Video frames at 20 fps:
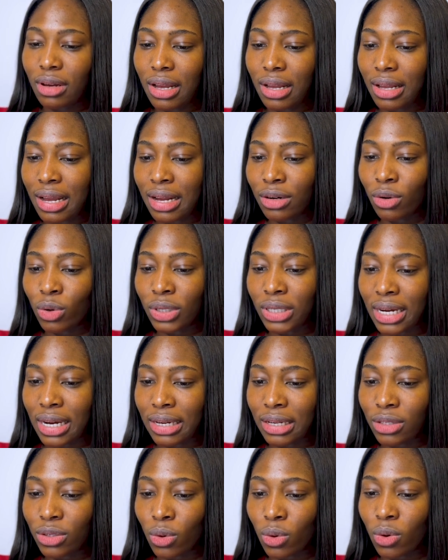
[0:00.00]
and order
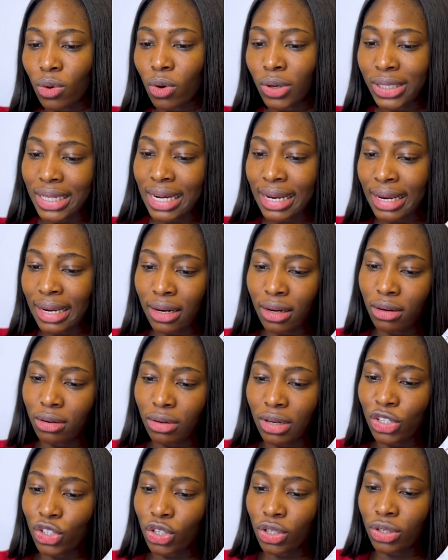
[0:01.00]
it, or order in, or
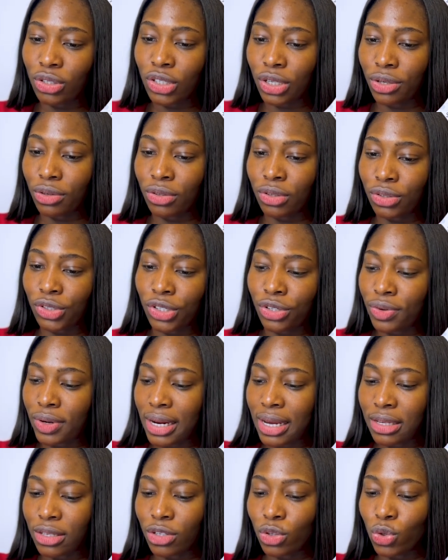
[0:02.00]
let's just
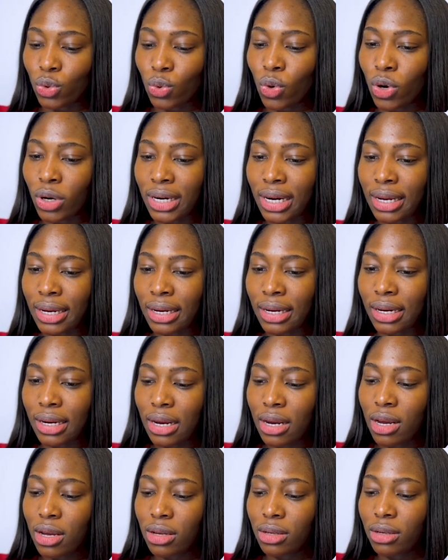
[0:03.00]
generalize it to order in,
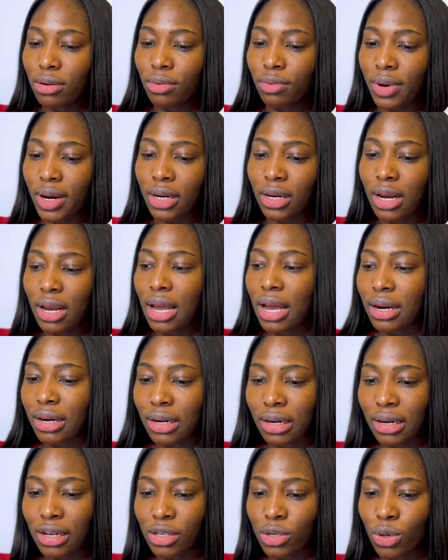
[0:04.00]
right? And
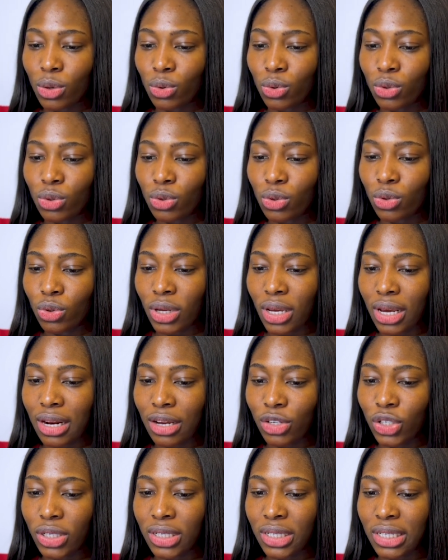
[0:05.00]
then let's close. You can
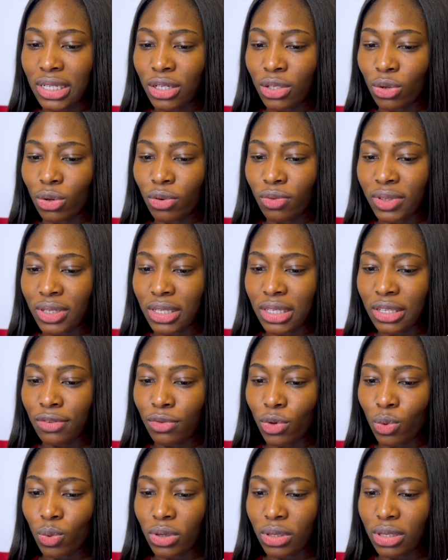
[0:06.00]
actually delete all of this if
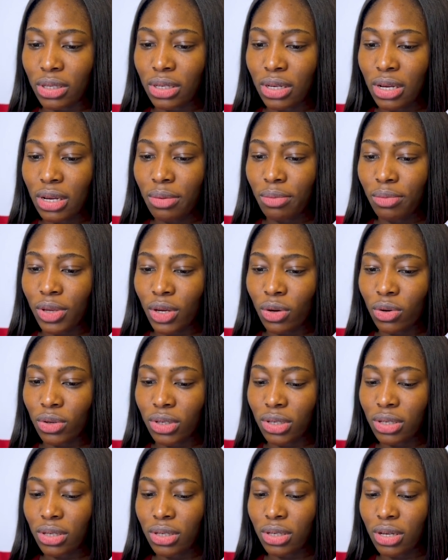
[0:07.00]
you want,
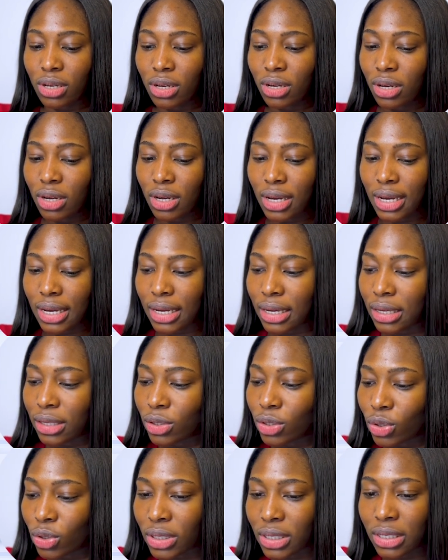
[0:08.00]
because you
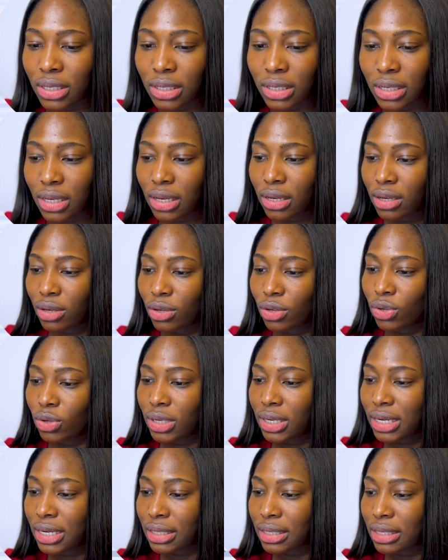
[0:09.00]
don't
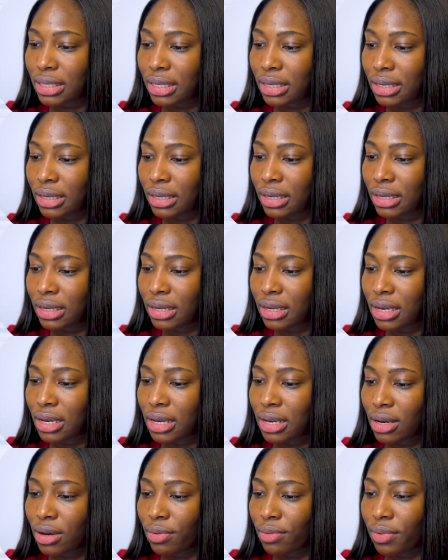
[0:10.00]
need it,
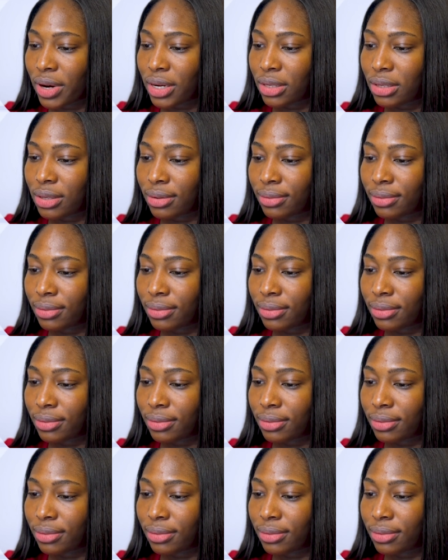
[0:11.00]
right?